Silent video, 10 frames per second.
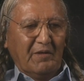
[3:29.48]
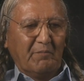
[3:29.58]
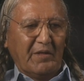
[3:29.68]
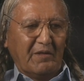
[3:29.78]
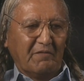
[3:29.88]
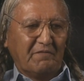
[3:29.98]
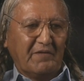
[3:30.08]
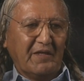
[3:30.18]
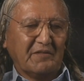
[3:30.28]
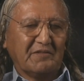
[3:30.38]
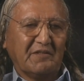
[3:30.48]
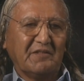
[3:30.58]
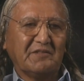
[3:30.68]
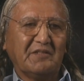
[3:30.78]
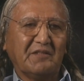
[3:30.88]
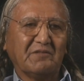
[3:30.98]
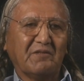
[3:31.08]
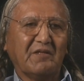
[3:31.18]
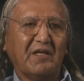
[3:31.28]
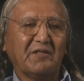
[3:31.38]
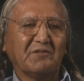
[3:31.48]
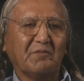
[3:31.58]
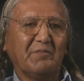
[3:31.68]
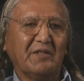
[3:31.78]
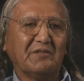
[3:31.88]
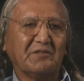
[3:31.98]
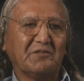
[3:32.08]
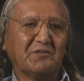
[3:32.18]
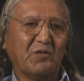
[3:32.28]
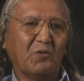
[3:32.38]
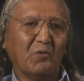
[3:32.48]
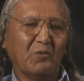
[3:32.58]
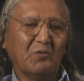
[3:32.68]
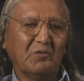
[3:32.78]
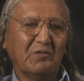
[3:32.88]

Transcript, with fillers: Matter of fact, statistics on a national basis show